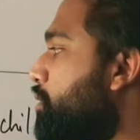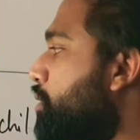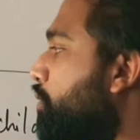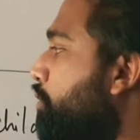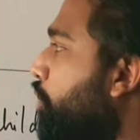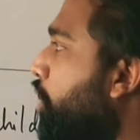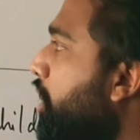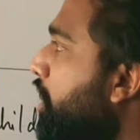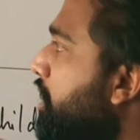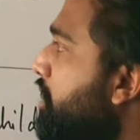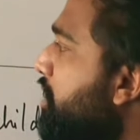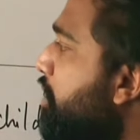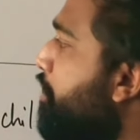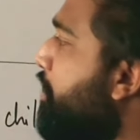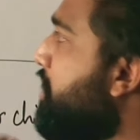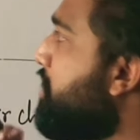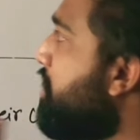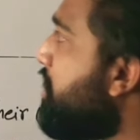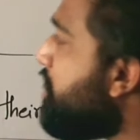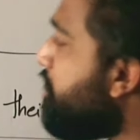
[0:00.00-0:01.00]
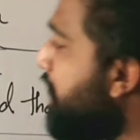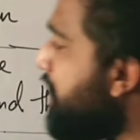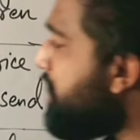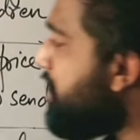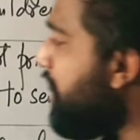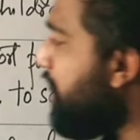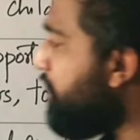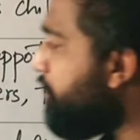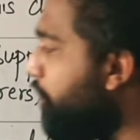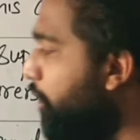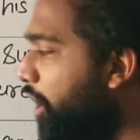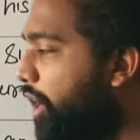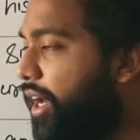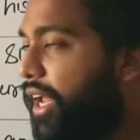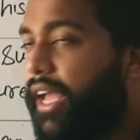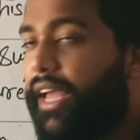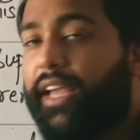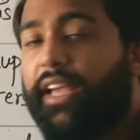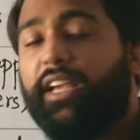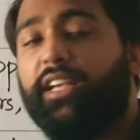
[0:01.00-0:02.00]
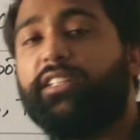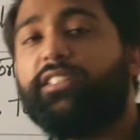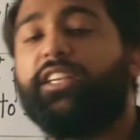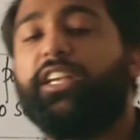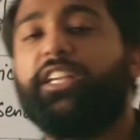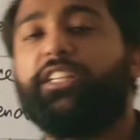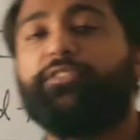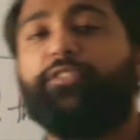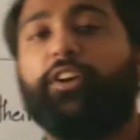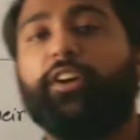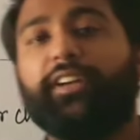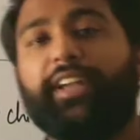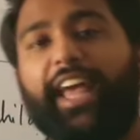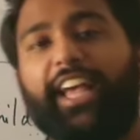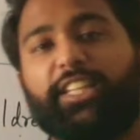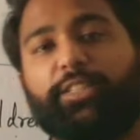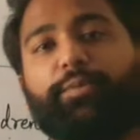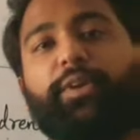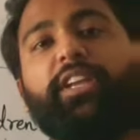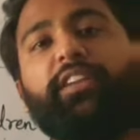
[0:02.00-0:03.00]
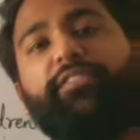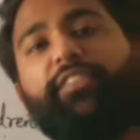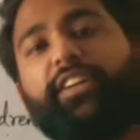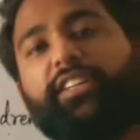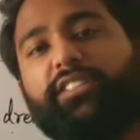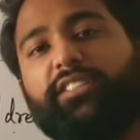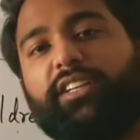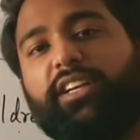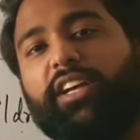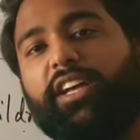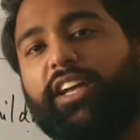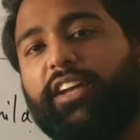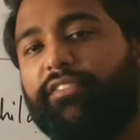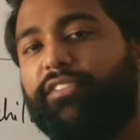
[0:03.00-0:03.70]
So what does a businessman seek for? He seeks for tax benefits.